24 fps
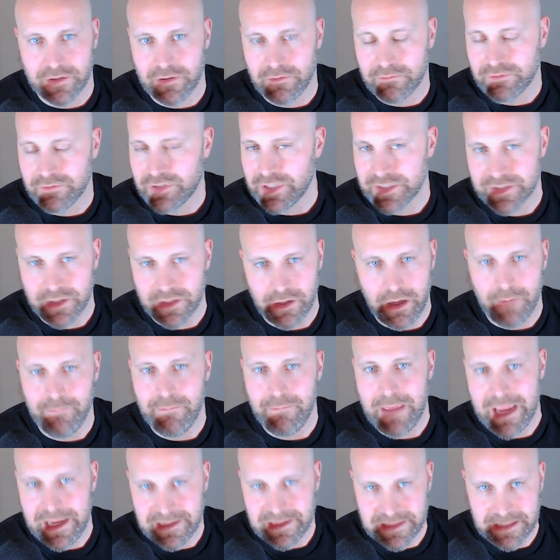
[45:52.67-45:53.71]
are just
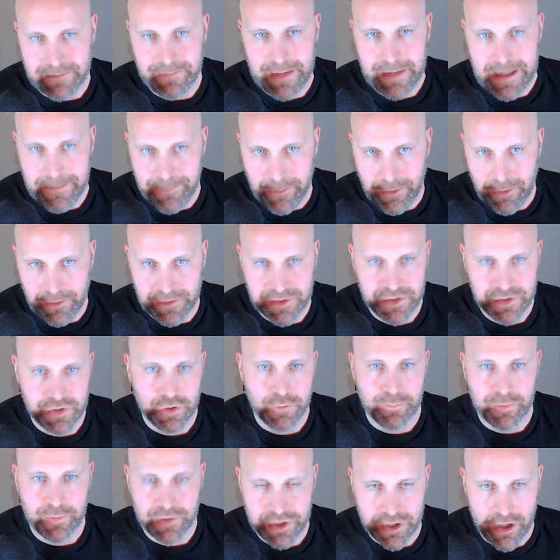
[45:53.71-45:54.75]
amazing people,
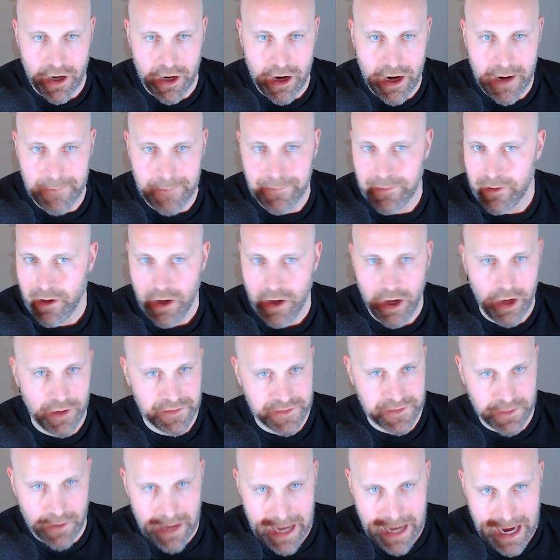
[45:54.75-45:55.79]
super sharp,
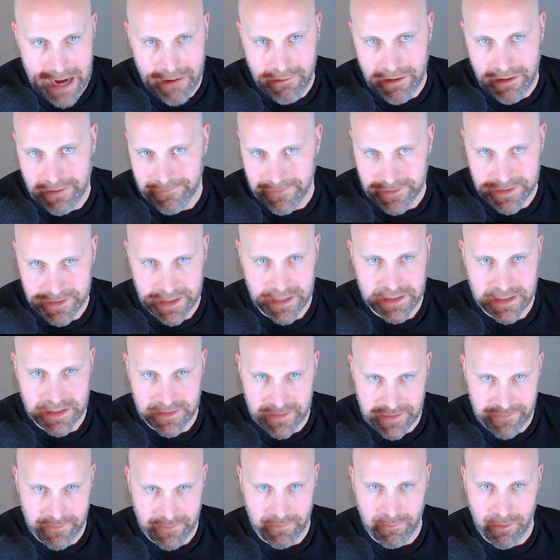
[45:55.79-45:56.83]
also hiring for tons of
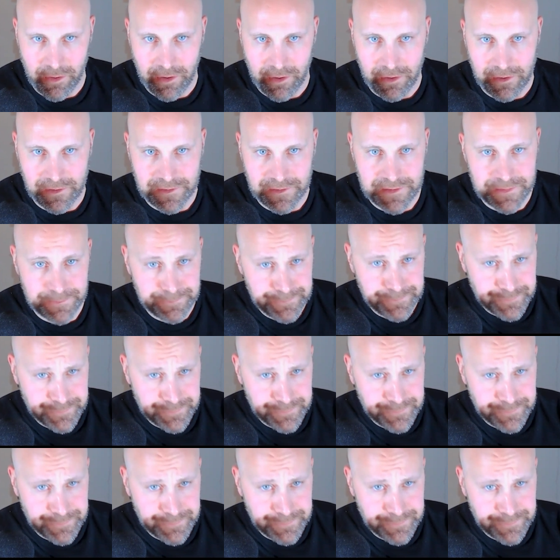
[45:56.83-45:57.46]
different roles.